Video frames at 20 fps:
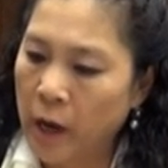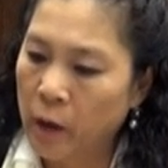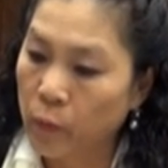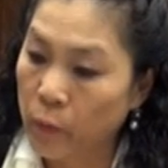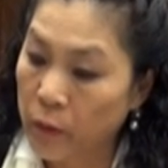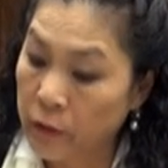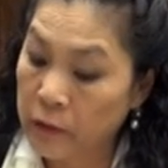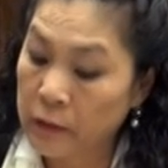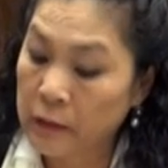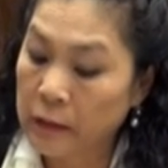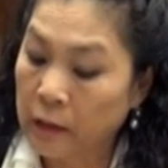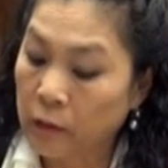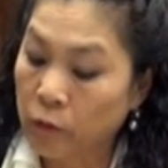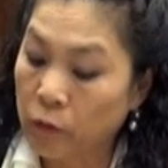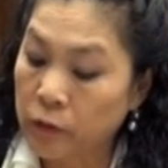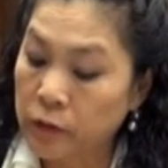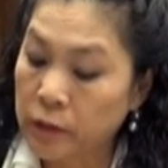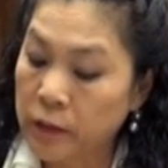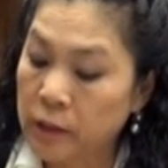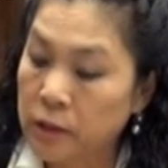Within that
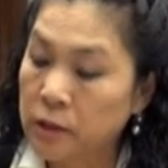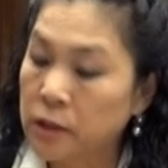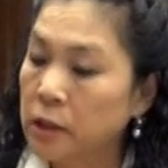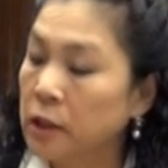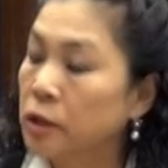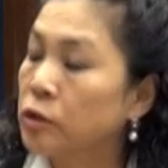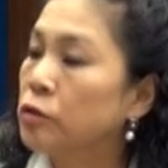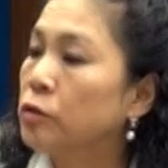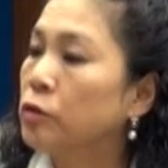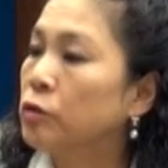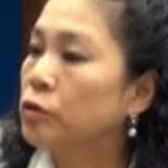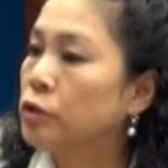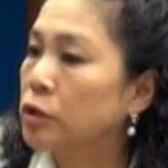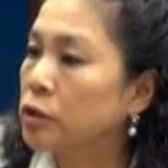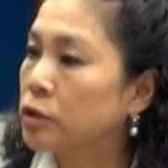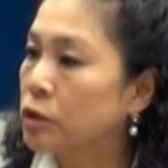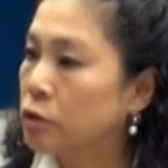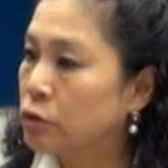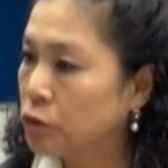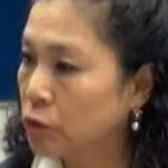context, it's not
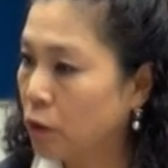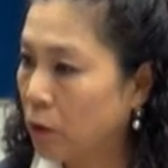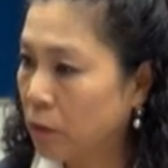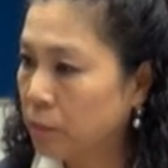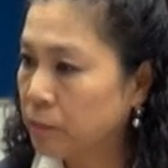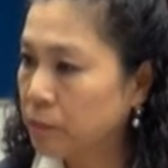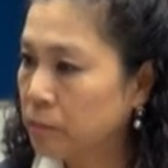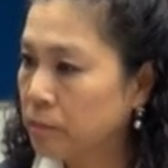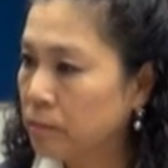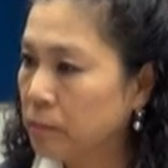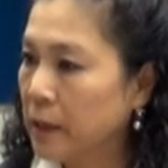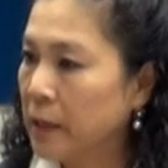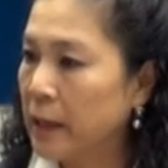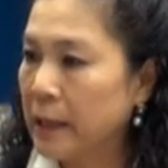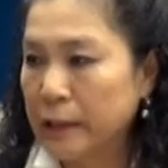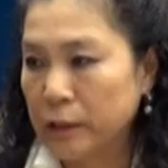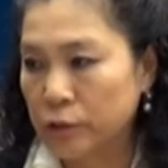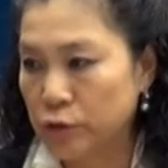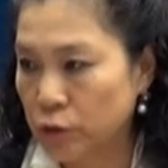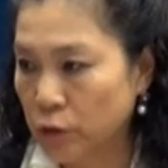just a job,
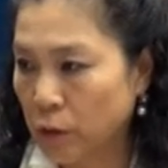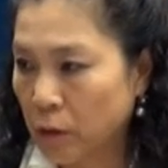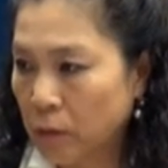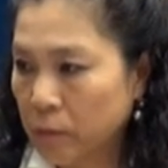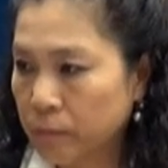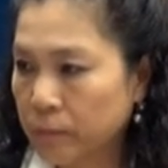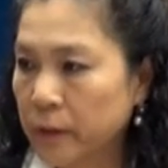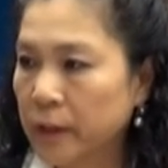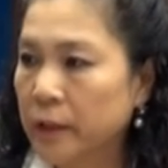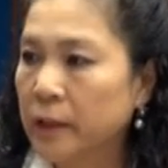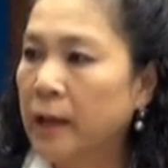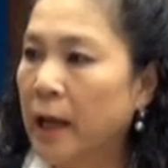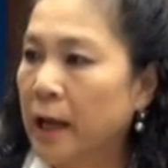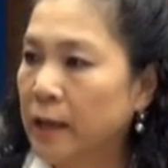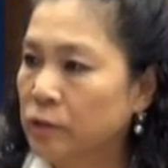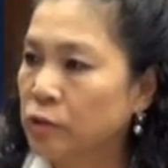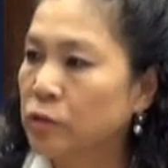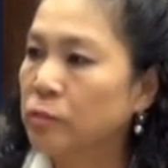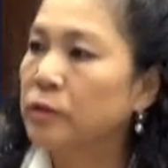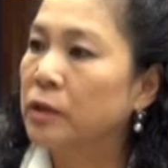any job. It
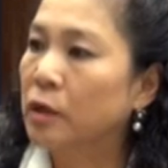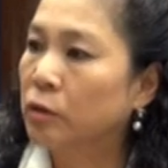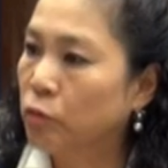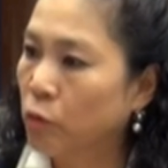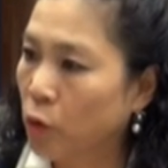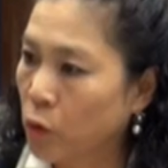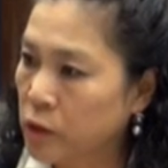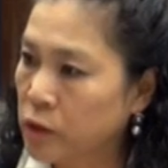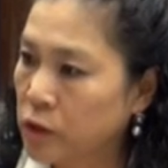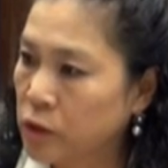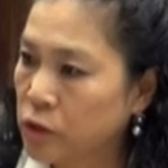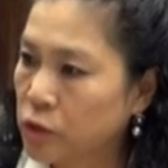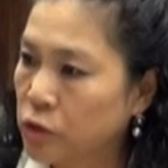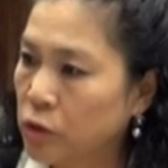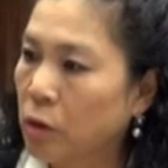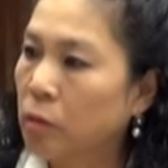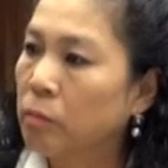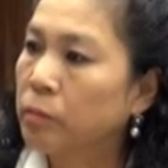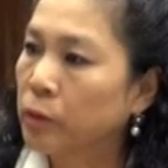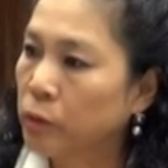has to be a quality
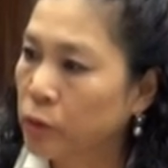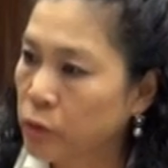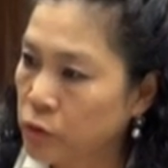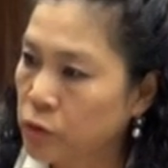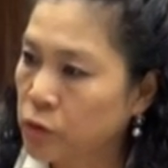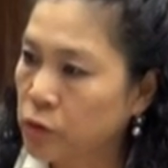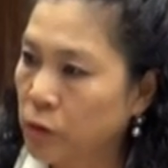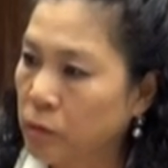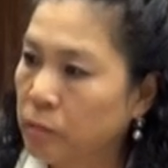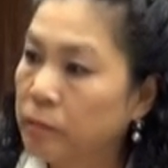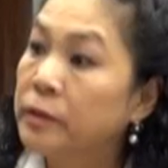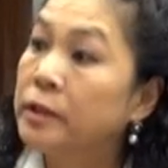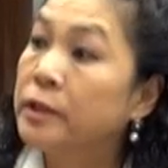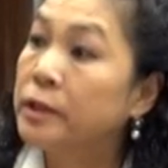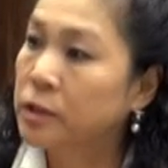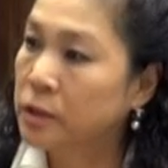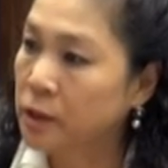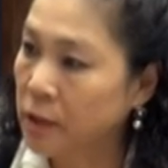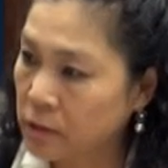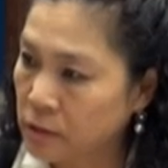job, good job,
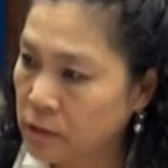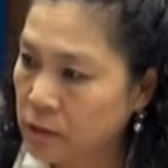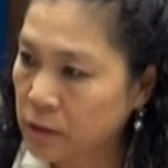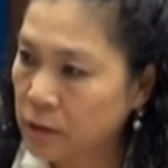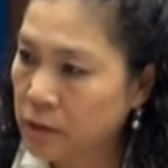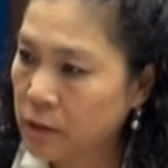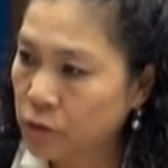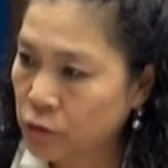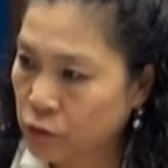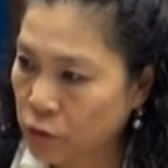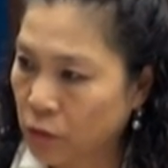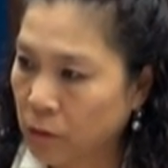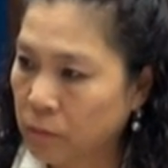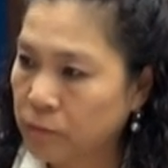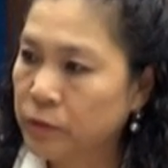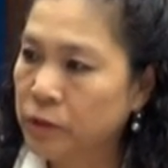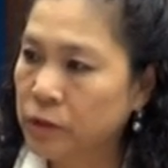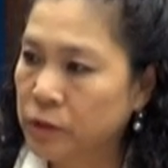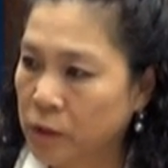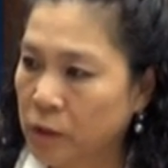decent
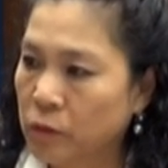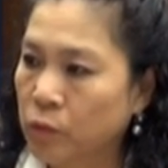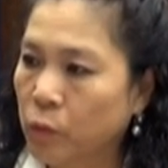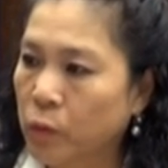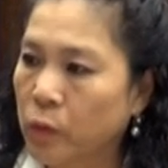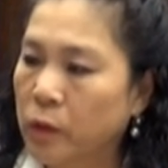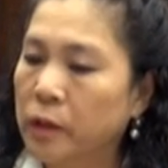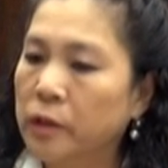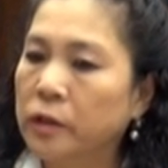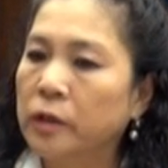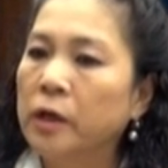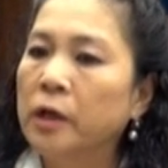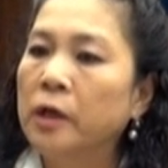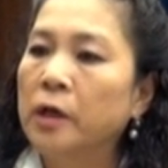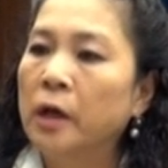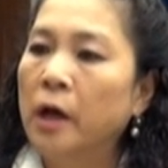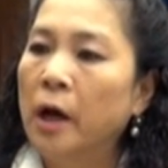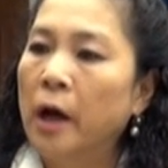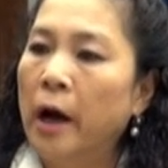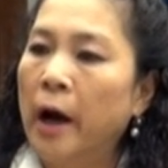work.
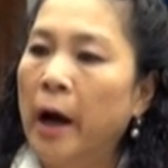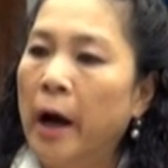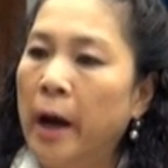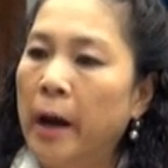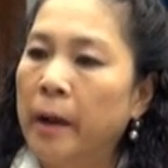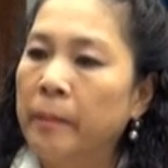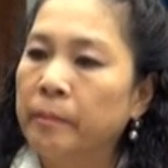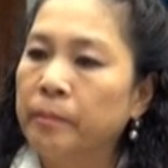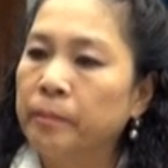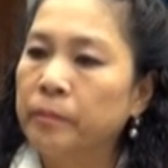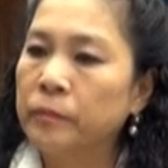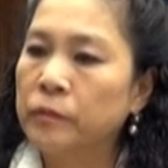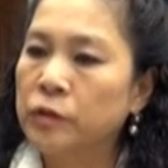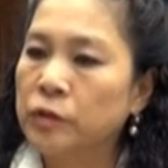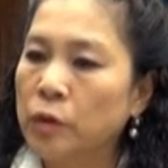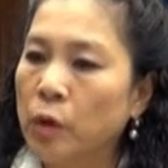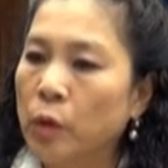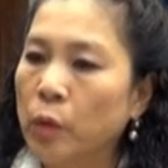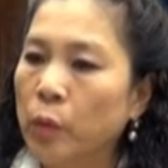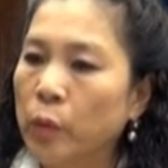
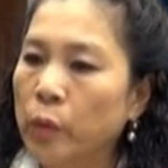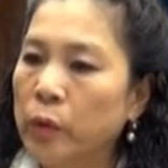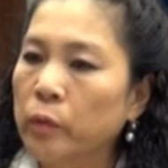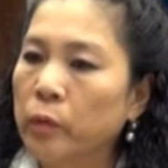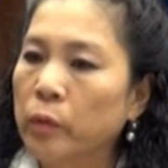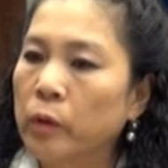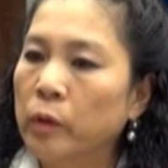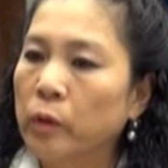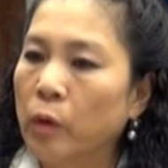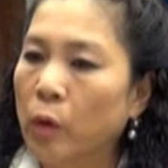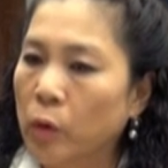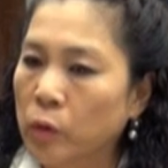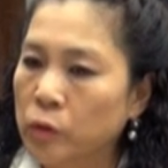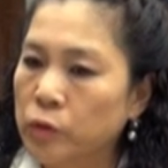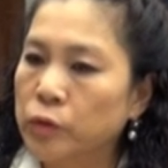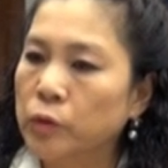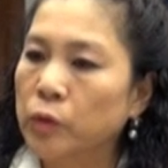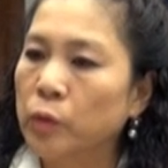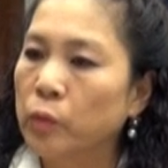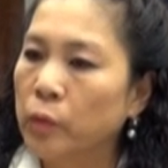So we were
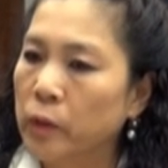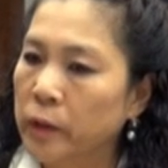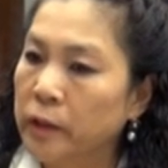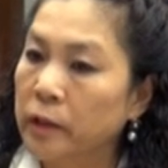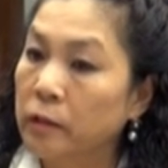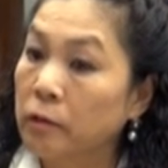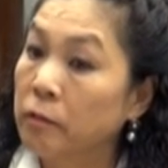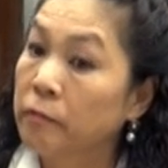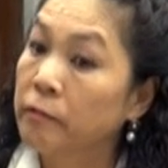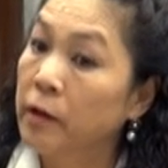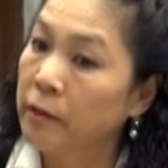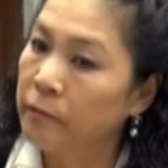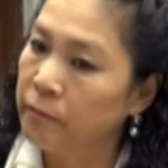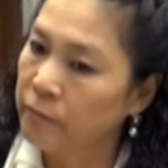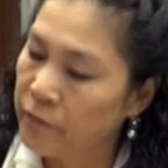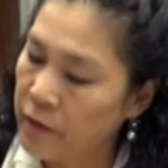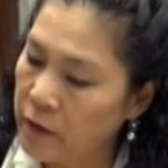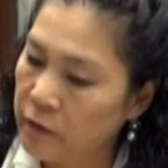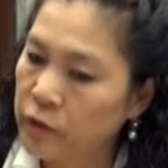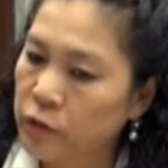also working
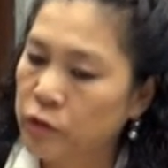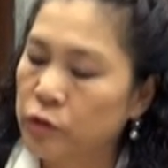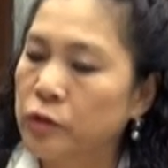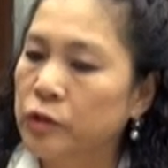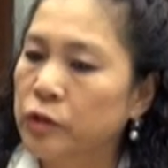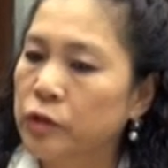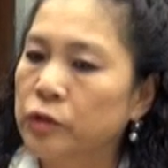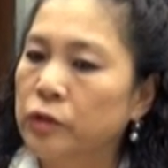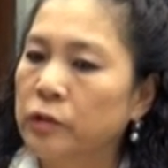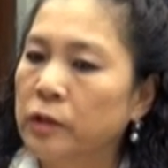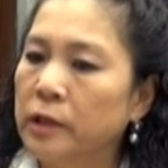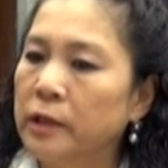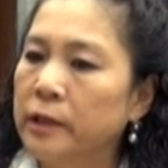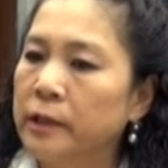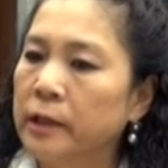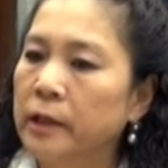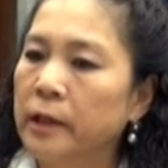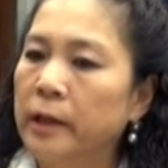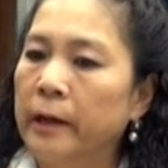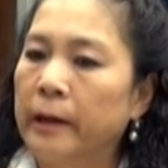on very
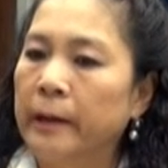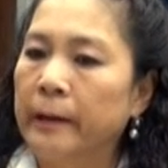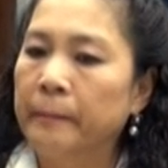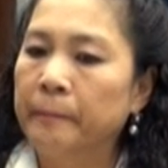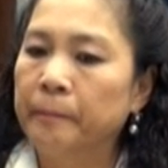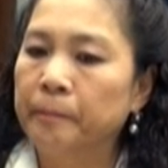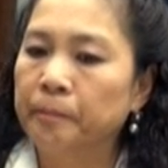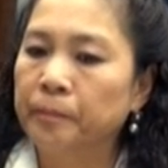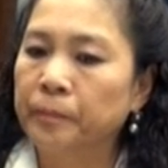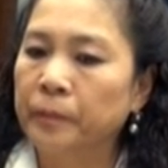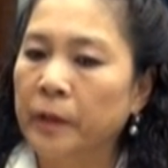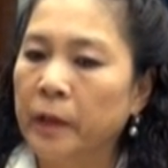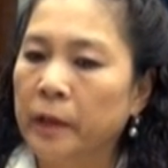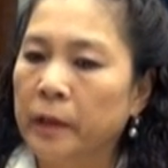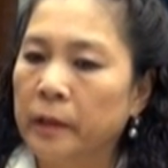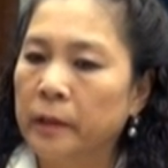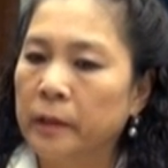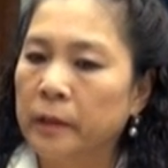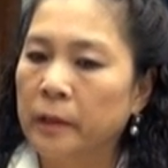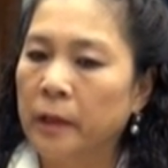traditionally
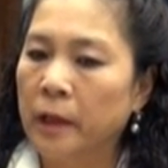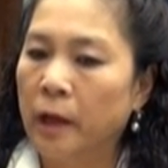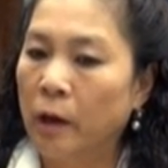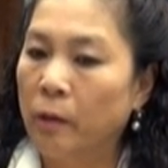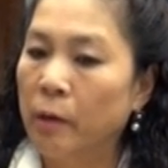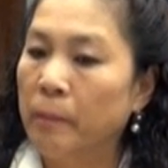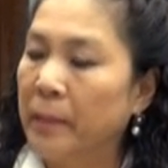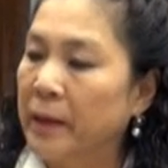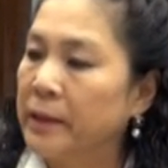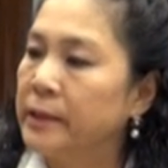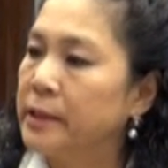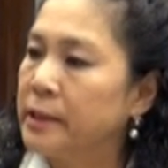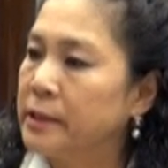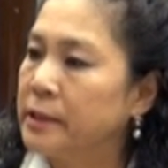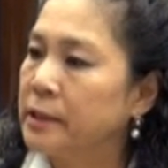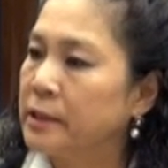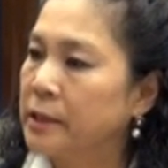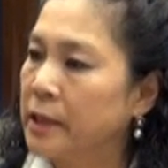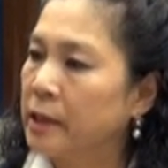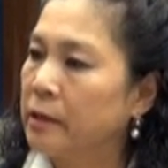our mandated